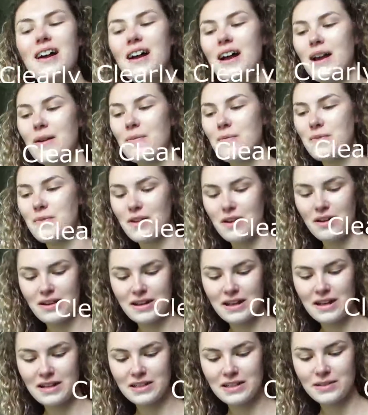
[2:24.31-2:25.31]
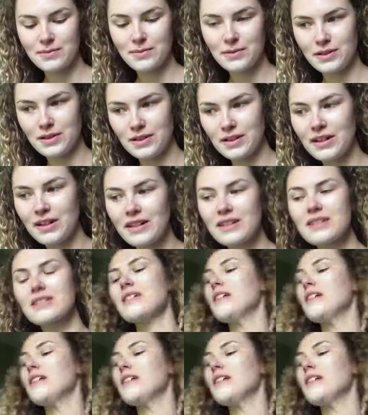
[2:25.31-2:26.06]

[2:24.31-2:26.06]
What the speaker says: I'm not an expert.